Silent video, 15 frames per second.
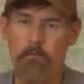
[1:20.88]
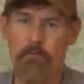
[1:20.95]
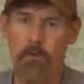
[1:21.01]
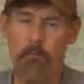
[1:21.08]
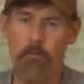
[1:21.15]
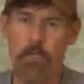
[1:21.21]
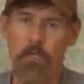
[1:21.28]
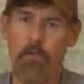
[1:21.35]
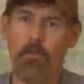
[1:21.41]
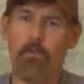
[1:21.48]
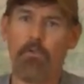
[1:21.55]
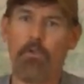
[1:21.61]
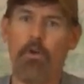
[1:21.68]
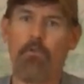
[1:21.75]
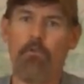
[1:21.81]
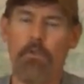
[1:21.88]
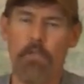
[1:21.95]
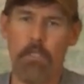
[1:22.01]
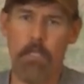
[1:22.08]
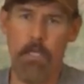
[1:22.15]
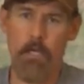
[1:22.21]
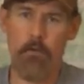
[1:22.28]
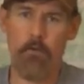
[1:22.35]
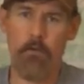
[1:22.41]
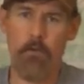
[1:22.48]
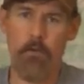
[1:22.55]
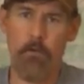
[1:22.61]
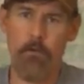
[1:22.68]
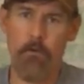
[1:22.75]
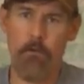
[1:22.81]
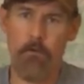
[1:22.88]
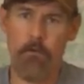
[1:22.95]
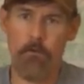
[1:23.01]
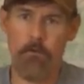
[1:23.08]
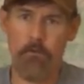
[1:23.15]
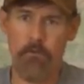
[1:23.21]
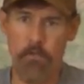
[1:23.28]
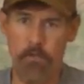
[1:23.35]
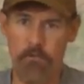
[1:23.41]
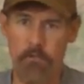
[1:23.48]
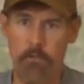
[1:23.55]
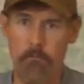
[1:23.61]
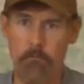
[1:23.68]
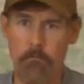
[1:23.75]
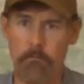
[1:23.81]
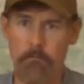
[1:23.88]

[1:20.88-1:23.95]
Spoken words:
from the old over-the-counter system.